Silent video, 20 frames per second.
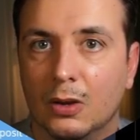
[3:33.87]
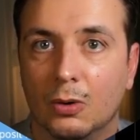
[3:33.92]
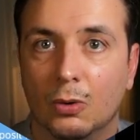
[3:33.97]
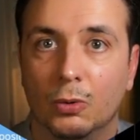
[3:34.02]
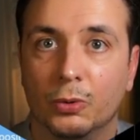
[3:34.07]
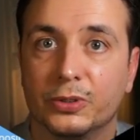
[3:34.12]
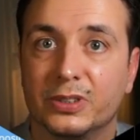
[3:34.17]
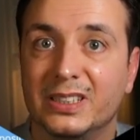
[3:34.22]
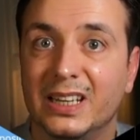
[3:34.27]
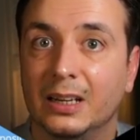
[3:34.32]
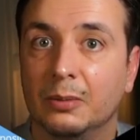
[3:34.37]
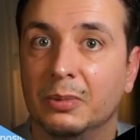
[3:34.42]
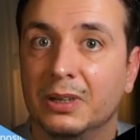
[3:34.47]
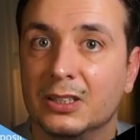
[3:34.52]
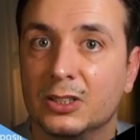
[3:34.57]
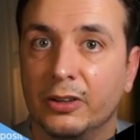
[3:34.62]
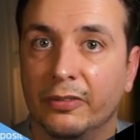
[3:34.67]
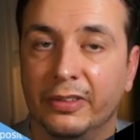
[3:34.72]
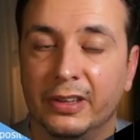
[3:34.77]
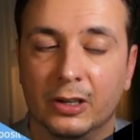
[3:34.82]
or segment
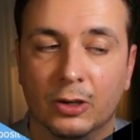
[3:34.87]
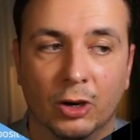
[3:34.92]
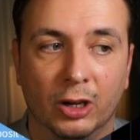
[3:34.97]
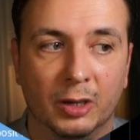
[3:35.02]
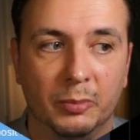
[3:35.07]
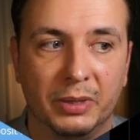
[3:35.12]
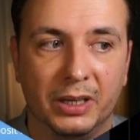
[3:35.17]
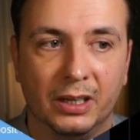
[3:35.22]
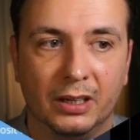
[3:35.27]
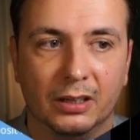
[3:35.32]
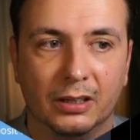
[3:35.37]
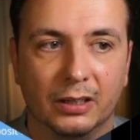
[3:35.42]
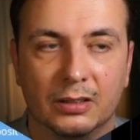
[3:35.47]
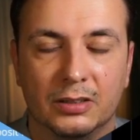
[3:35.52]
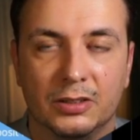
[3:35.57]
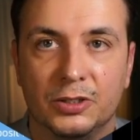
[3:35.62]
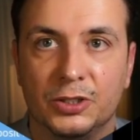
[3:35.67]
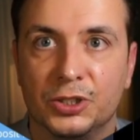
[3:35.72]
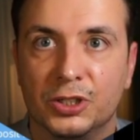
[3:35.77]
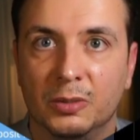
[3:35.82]
of the economy,
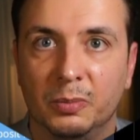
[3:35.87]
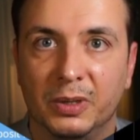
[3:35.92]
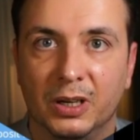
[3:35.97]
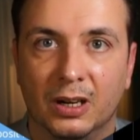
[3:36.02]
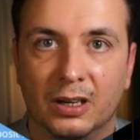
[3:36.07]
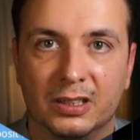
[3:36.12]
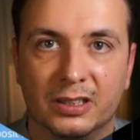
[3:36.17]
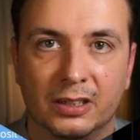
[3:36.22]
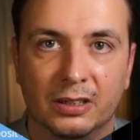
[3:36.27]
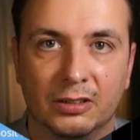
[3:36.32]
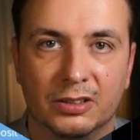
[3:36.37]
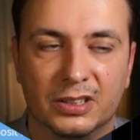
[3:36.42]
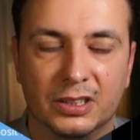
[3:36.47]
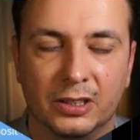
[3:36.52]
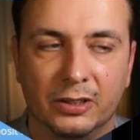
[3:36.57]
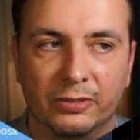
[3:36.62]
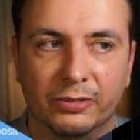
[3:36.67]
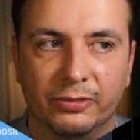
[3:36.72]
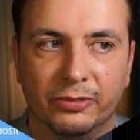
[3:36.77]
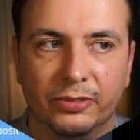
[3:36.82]
you should be asking
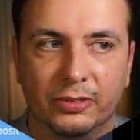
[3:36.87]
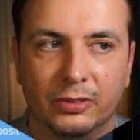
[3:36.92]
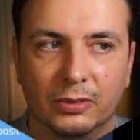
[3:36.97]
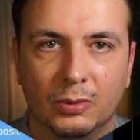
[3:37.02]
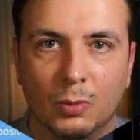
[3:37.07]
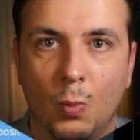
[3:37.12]
yourself,